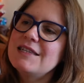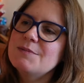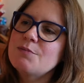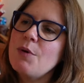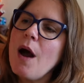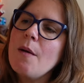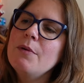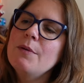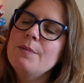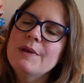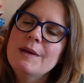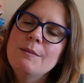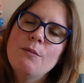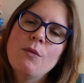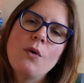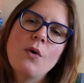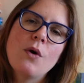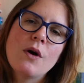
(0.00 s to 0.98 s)
is probably
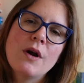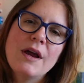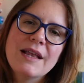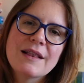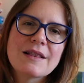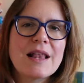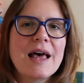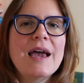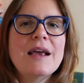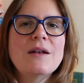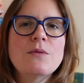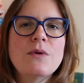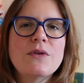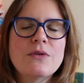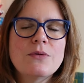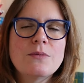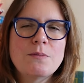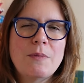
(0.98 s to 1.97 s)
more in line
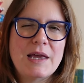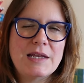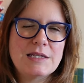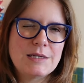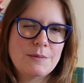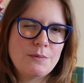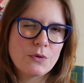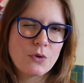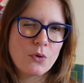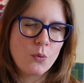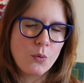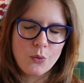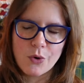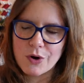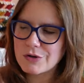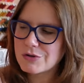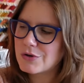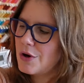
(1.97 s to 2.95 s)
with my typical
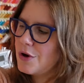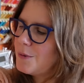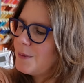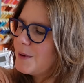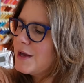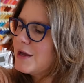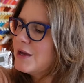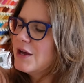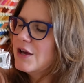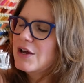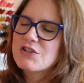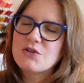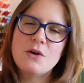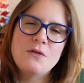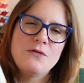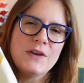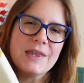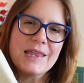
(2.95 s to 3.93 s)
wardrobe, so
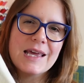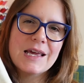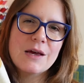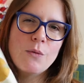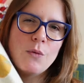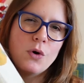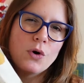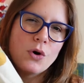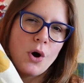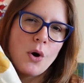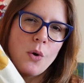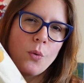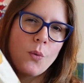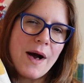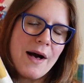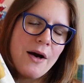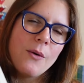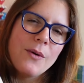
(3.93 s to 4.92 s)
I feel like it will go
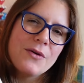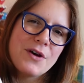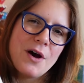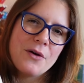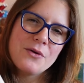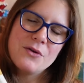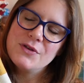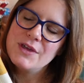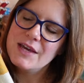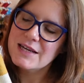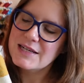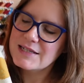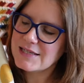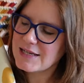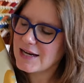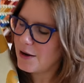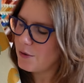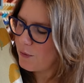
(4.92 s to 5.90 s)
well with other
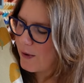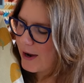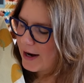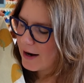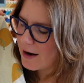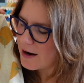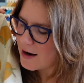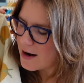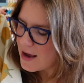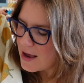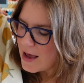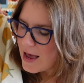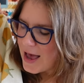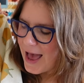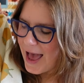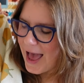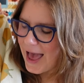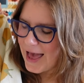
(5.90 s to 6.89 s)
things that I wear.
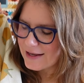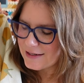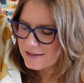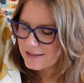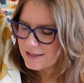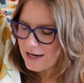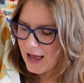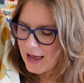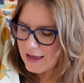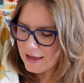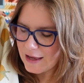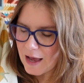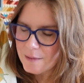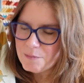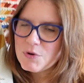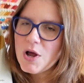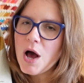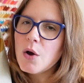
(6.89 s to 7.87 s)
And I
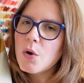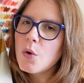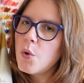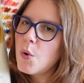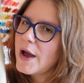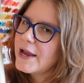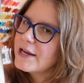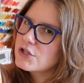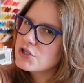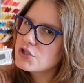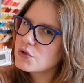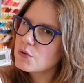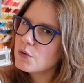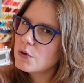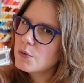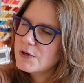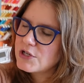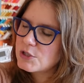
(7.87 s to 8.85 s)
am not quite
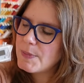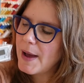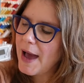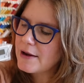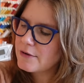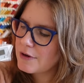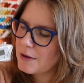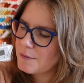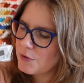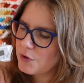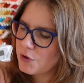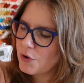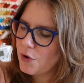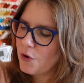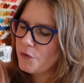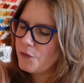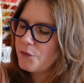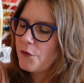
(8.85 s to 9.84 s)
sure which pattern I'm going to
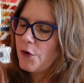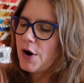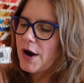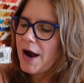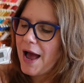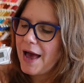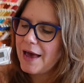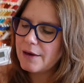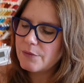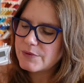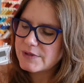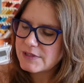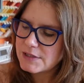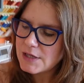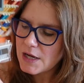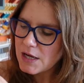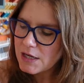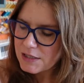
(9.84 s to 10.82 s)
go for. I
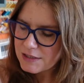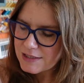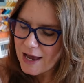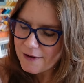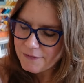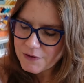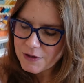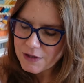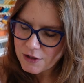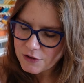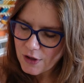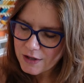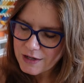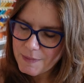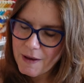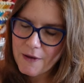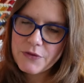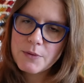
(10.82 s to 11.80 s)
was definitely
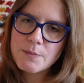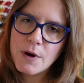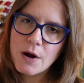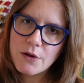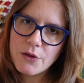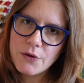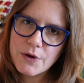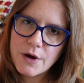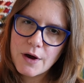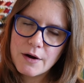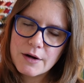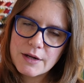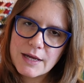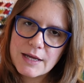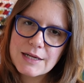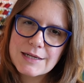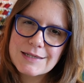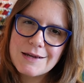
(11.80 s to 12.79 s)
thought about the Marlo
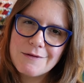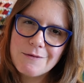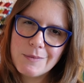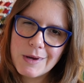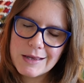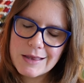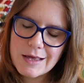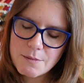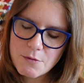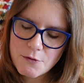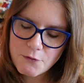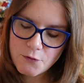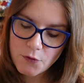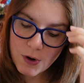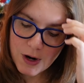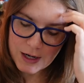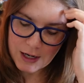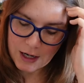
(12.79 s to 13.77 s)
cardigan because I've made that
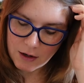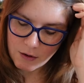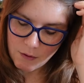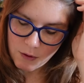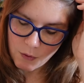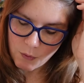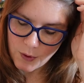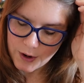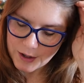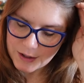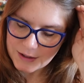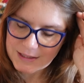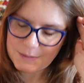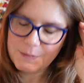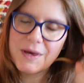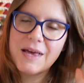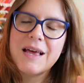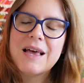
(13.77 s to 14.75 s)
before and I know it
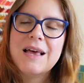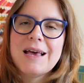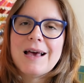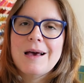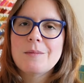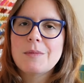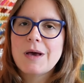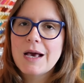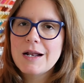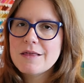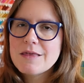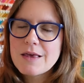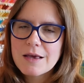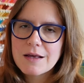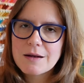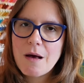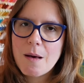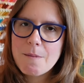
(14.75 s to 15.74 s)
works, but I'm kind of
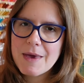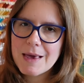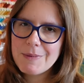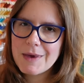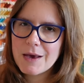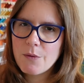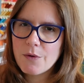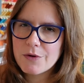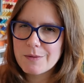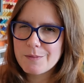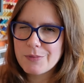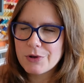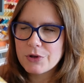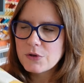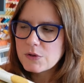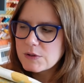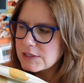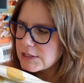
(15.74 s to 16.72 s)
thinking about maybe I want a
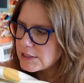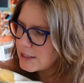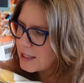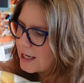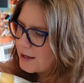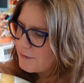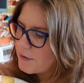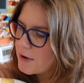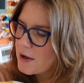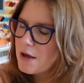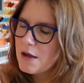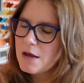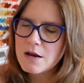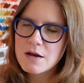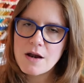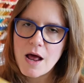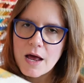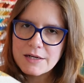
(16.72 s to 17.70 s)
balloon sleeve.
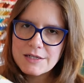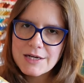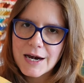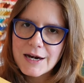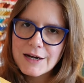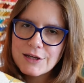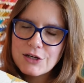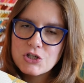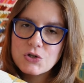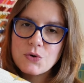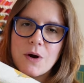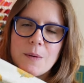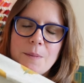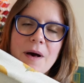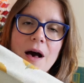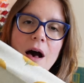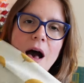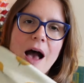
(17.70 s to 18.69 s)
Not entirely sure,
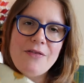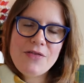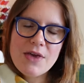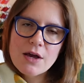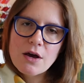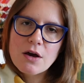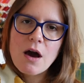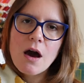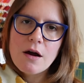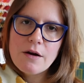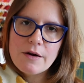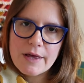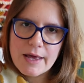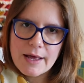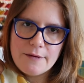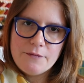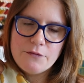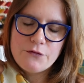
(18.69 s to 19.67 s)
but I think a
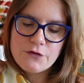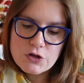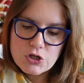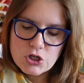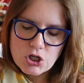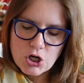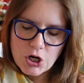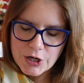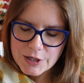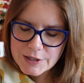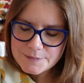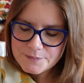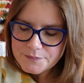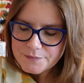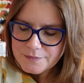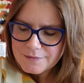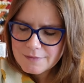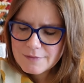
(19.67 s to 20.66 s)
cardigan for sure.
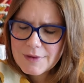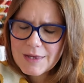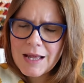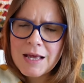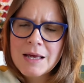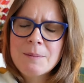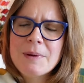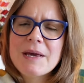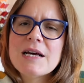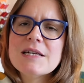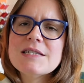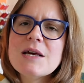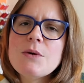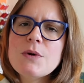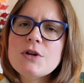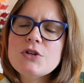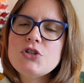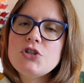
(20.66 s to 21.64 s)
And because I
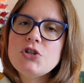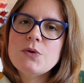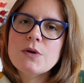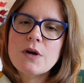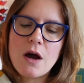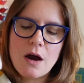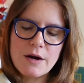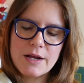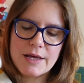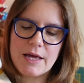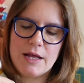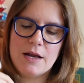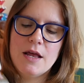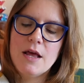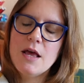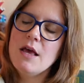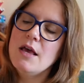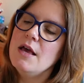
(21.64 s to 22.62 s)
wanted to do a
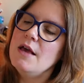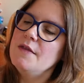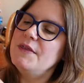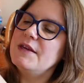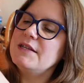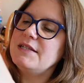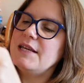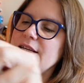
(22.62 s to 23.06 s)
cardigan, this